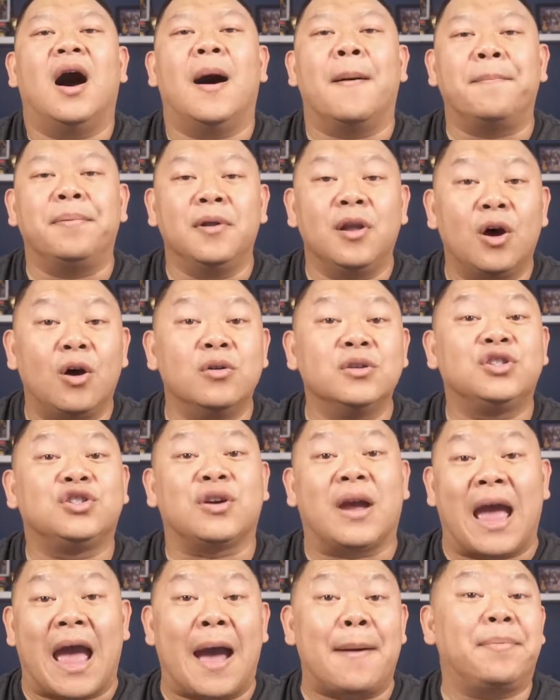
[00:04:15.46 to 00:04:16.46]
uploads
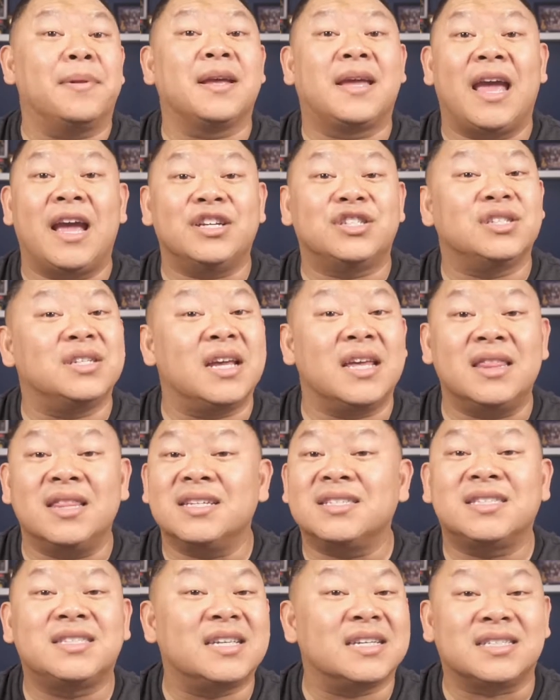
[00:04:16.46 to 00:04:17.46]
your application in
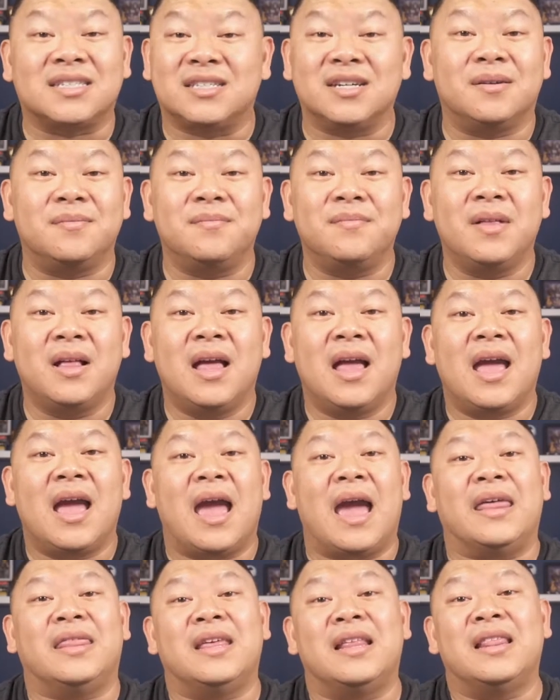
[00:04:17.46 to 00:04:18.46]
the system,
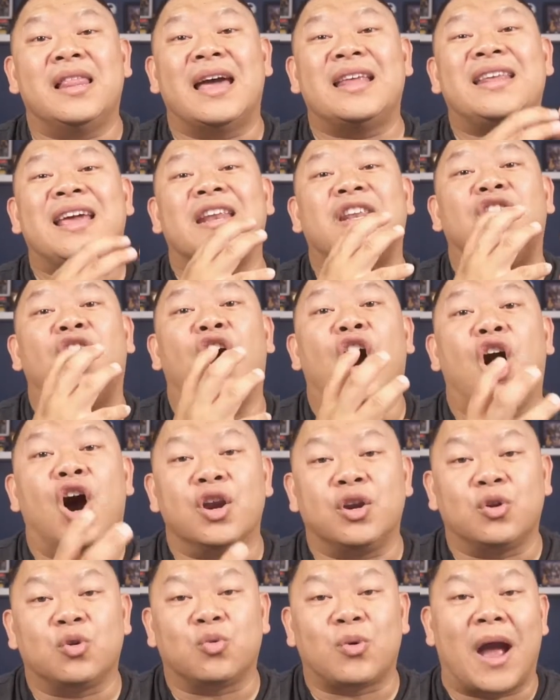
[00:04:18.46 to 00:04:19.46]
and they let an
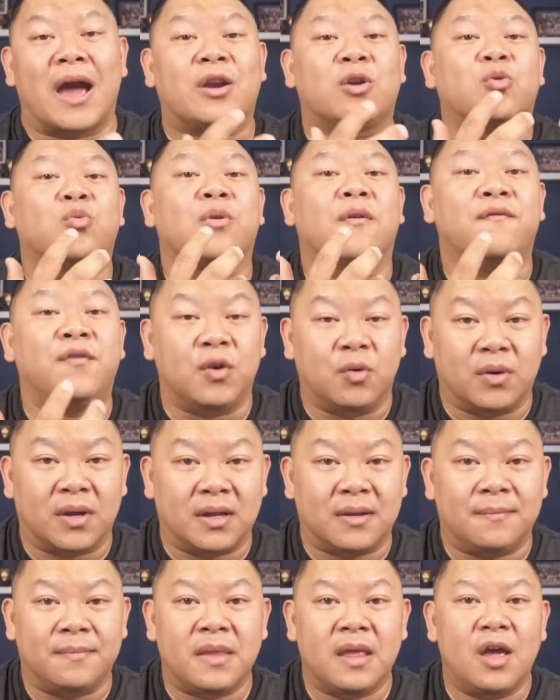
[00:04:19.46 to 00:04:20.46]
underwriter review
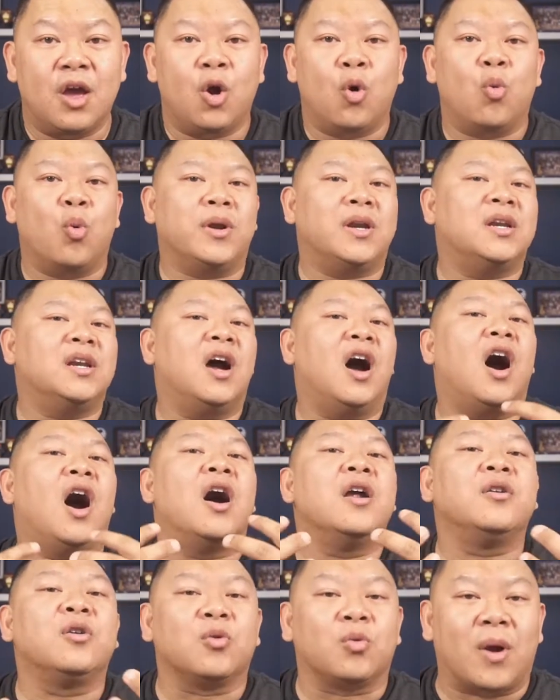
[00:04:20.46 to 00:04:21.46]
it. When an
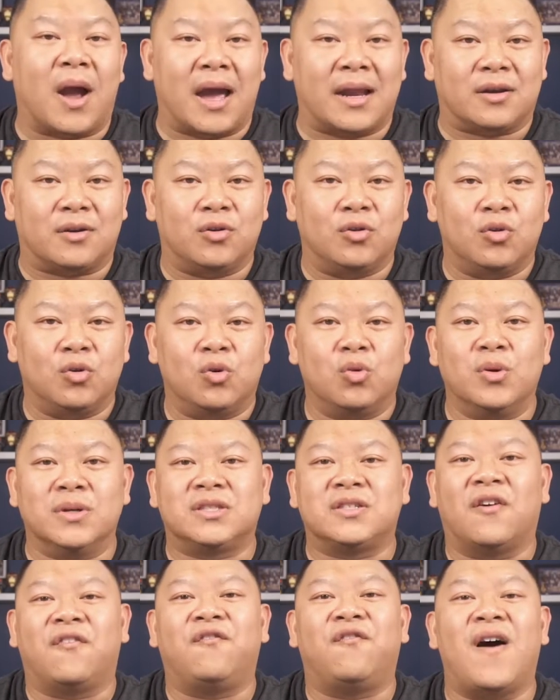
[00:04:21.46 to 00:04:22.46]
underwriter, who
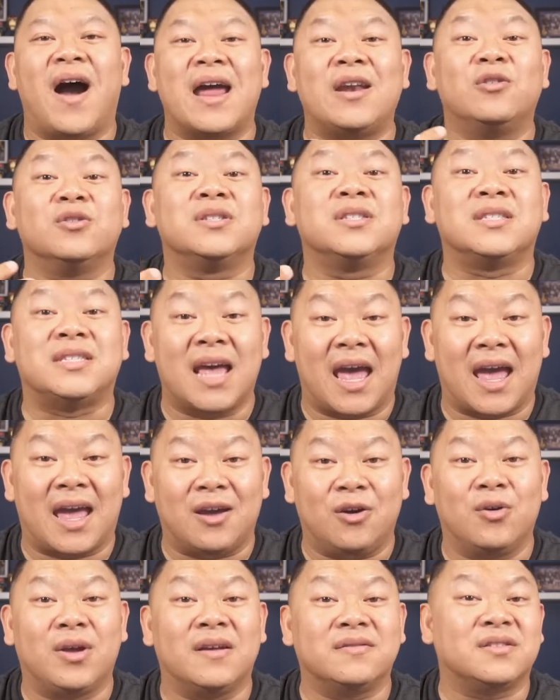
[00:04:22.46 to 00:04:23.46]
is the final say,
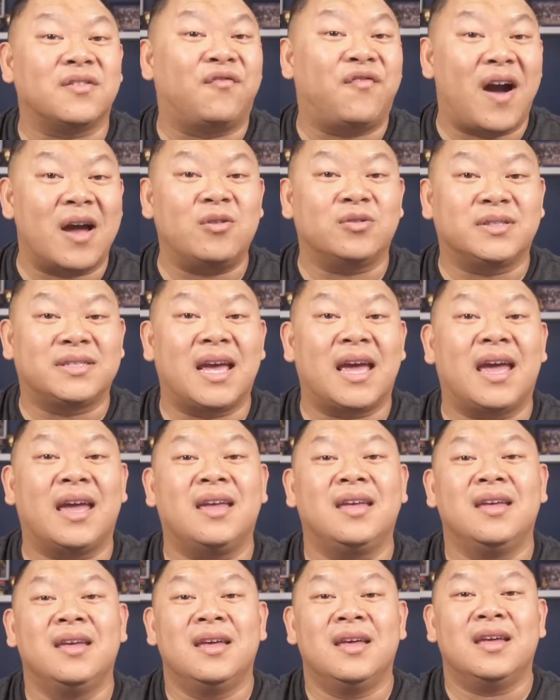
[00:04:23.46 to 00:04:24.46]
who gives the final
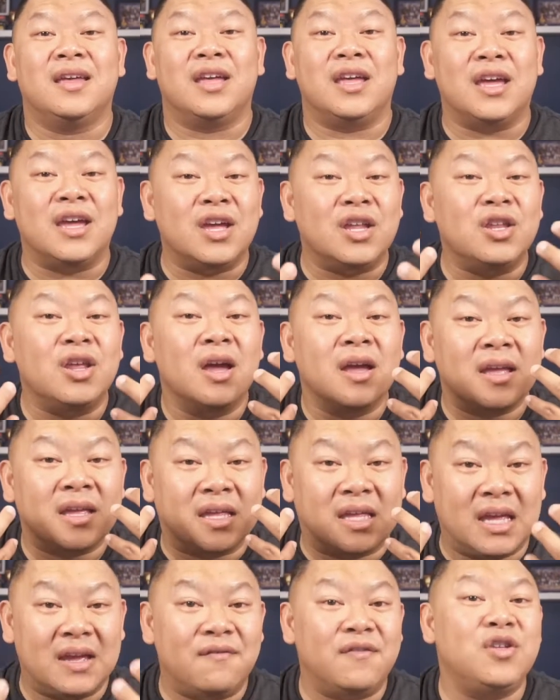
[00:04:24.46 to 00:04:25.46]
say in
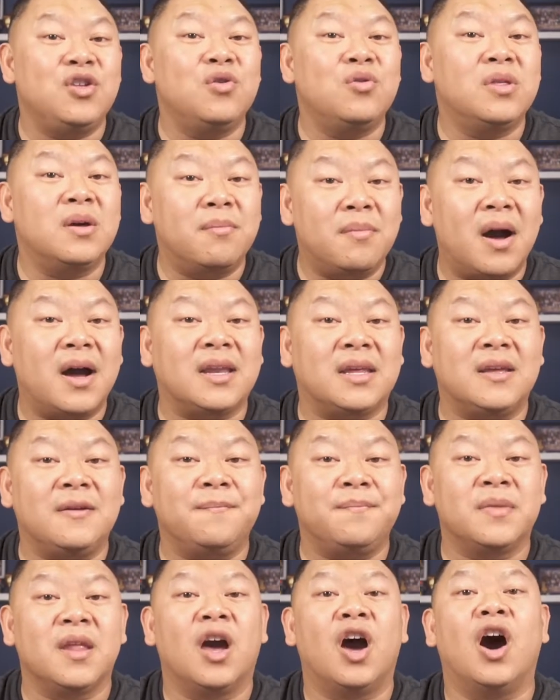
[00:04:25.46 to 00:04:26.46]
giving you the
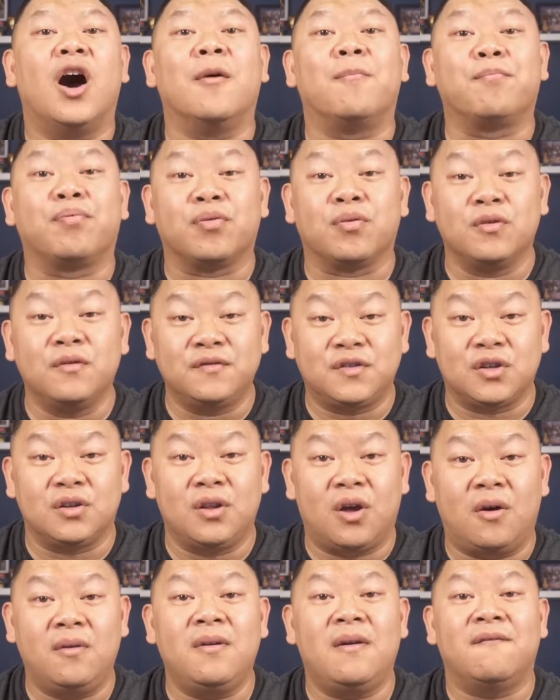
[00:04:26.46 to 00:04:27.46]
money, approves your
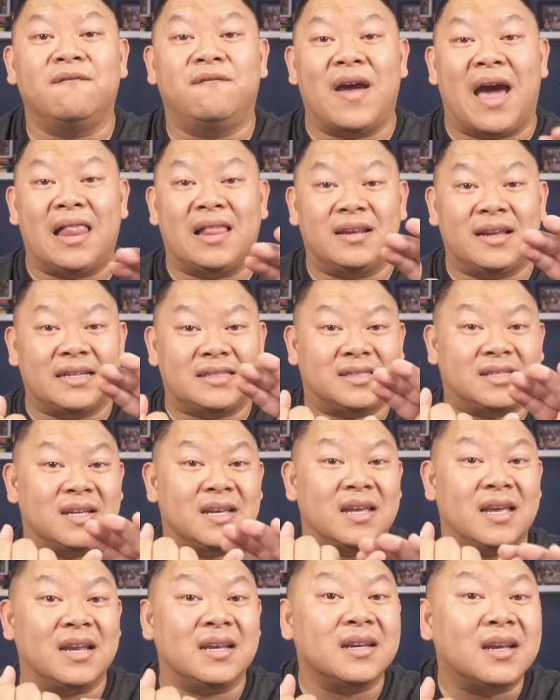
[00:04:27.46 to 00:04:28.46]
loan, validates
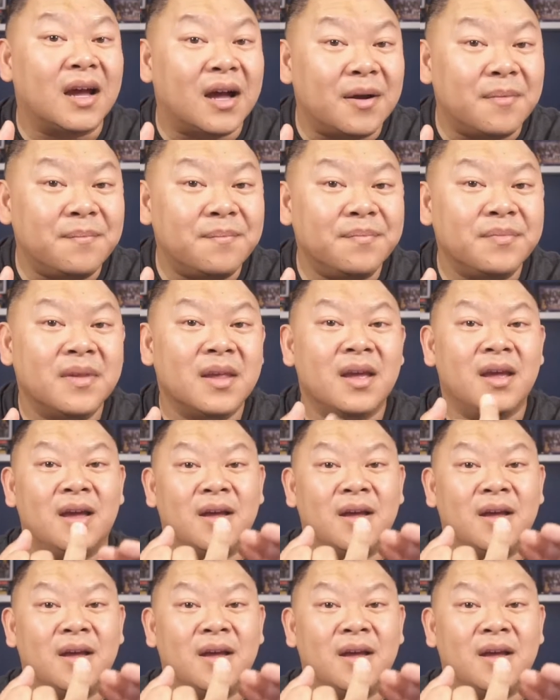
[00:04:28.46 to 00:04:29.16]
the income,